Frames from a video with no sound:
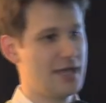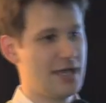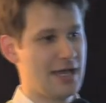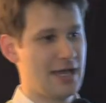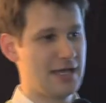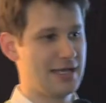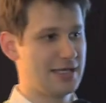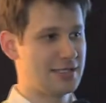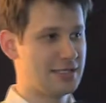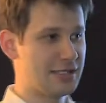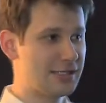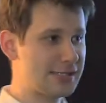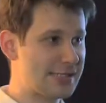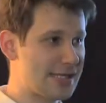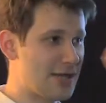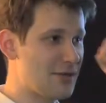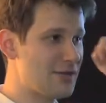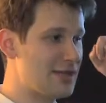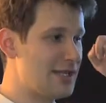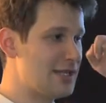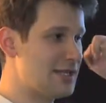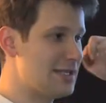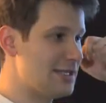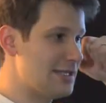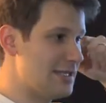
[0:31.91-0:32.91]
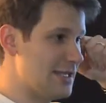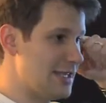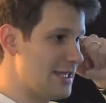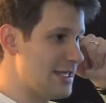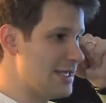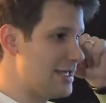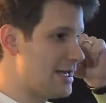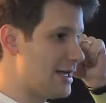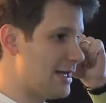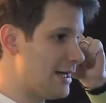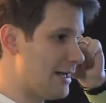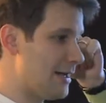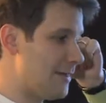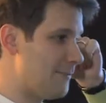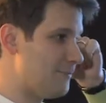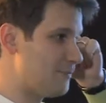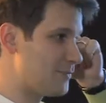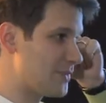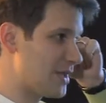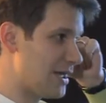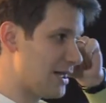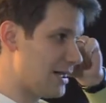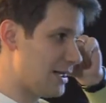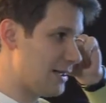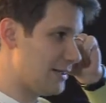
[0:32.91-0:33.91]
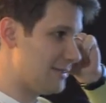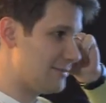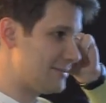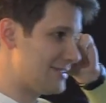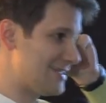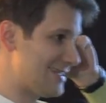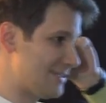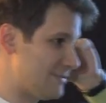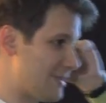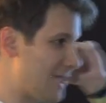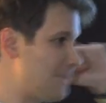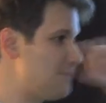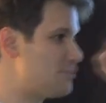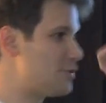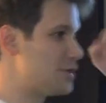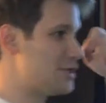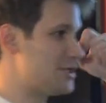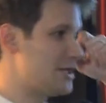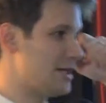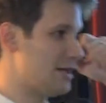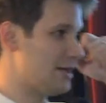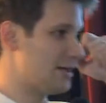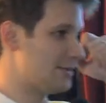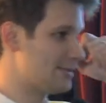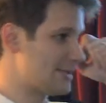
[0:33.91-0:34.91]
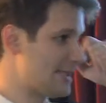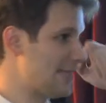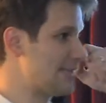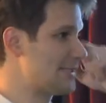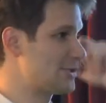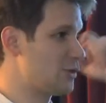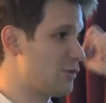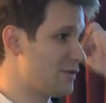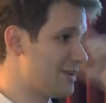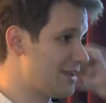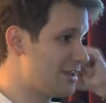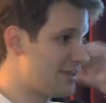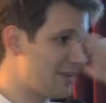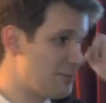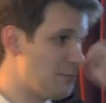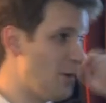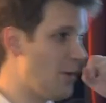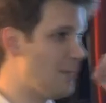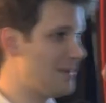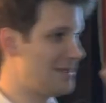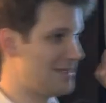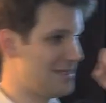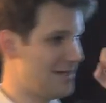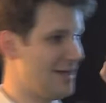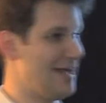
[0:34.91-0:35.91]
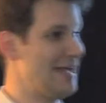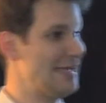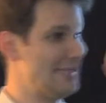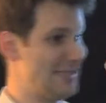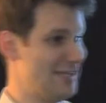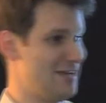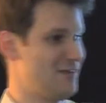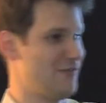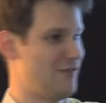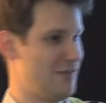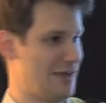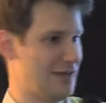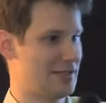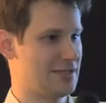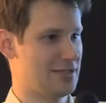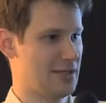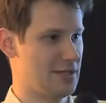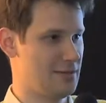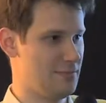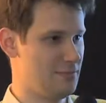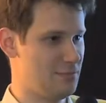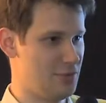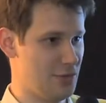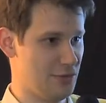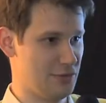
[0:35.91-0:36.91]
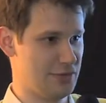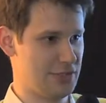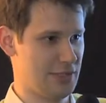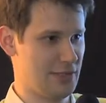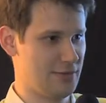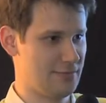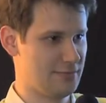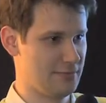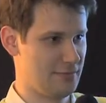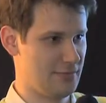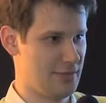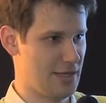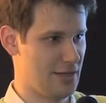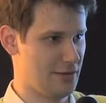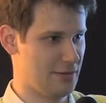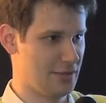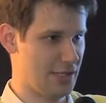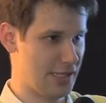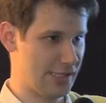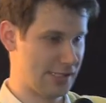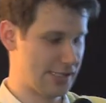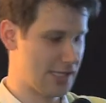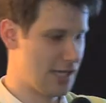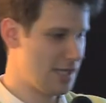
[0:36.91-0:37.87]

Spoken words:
and it turns out that the temperature sensor, the thermometer, is in fact a computer nowadays.